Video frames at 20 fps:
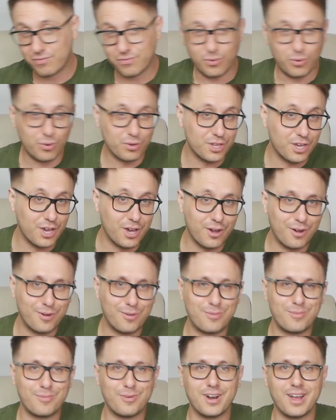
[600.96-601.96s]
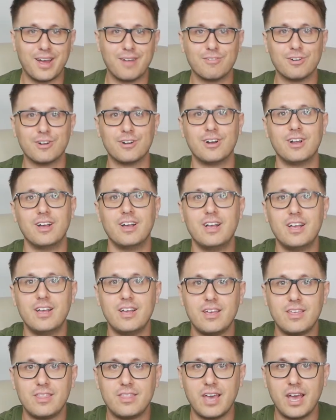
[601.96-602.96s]
Folio, whatever,
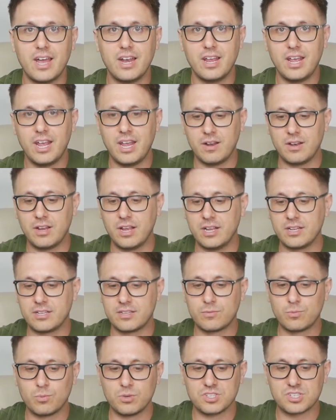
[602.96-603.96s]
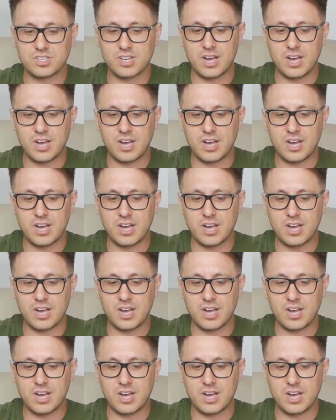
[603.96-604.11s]
that it was